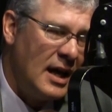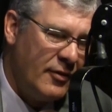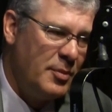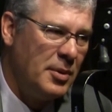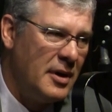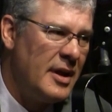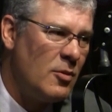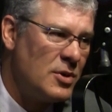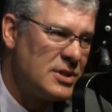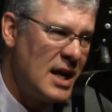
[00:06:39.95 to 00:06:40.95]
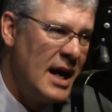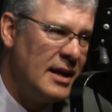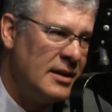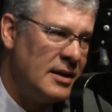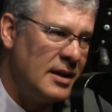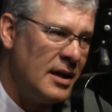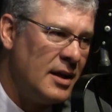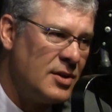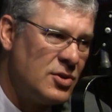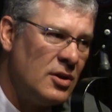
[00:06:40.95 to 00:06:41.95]
player that we're signing
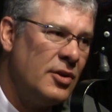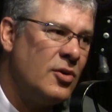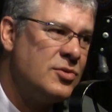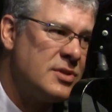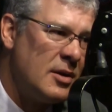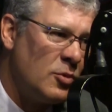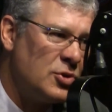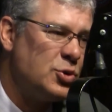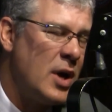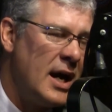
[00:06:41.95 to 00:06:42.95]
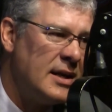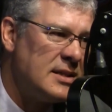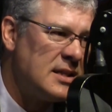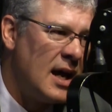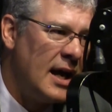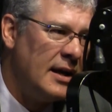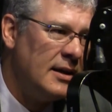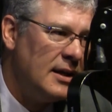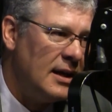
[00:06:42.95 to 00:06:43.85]
and certainly those that we're trying to sign.